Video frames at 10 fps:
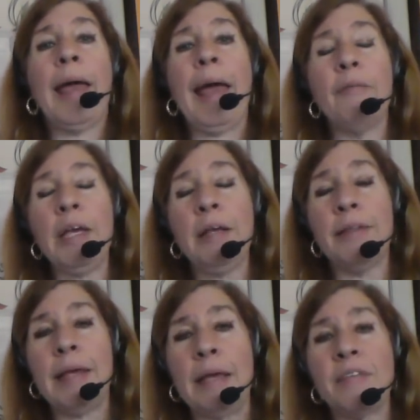having
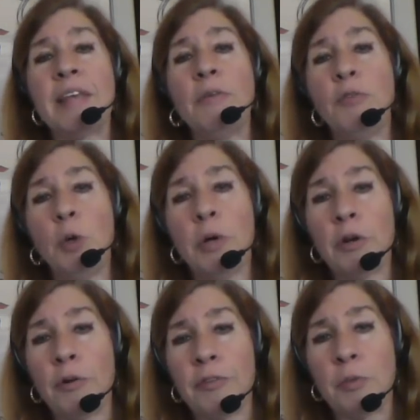things give you a
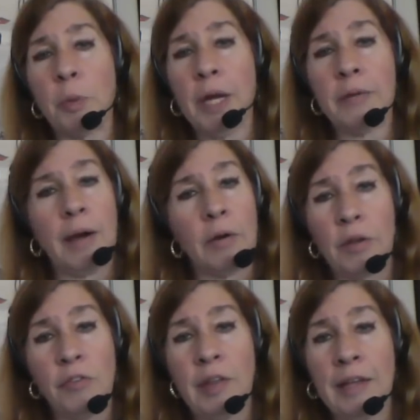nervous breakdown
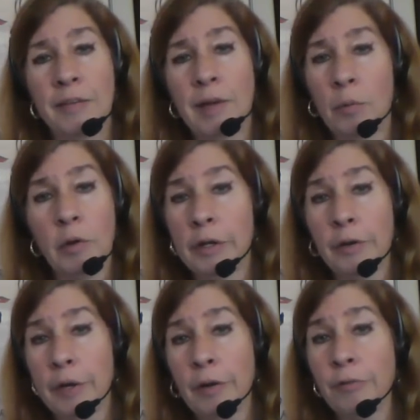because that's not what
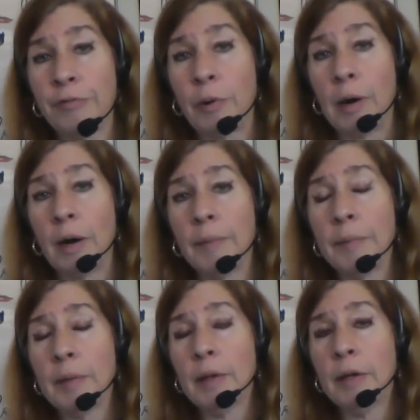you're here for.
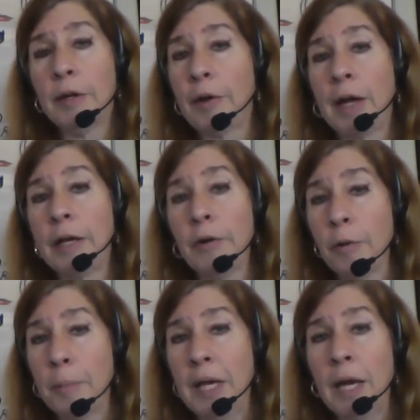You're not here
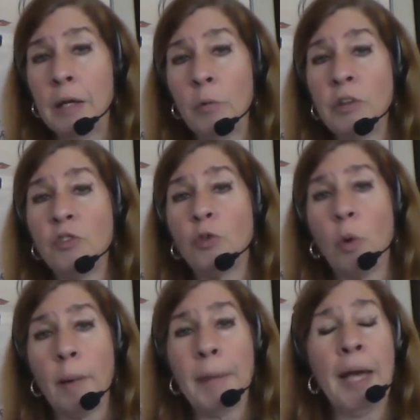to be anyone's
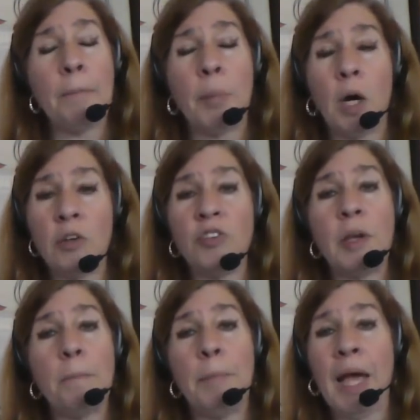doormat,
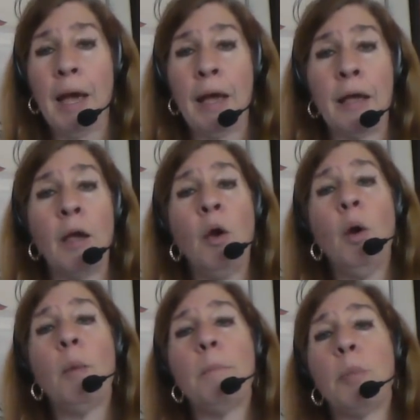punching bag,
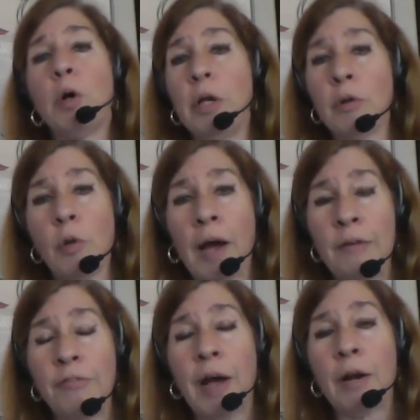put your
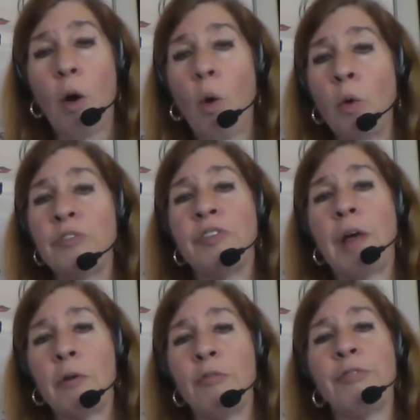life on hold,
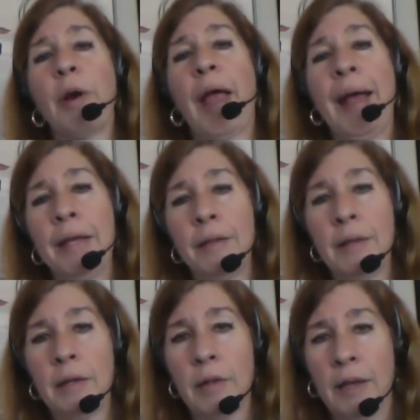settle for
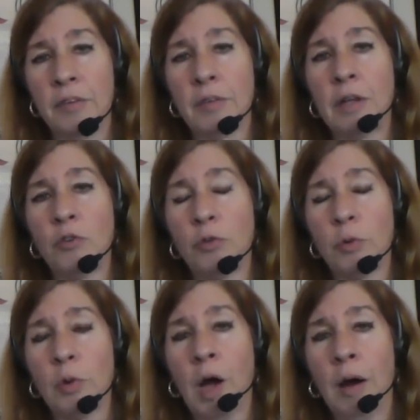anything less than
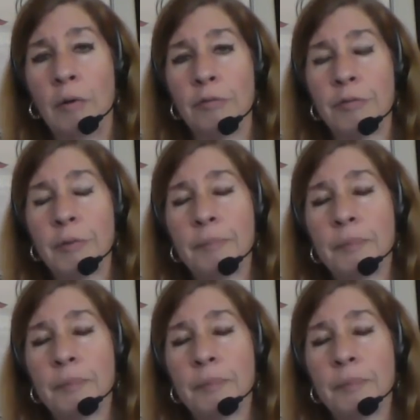true love.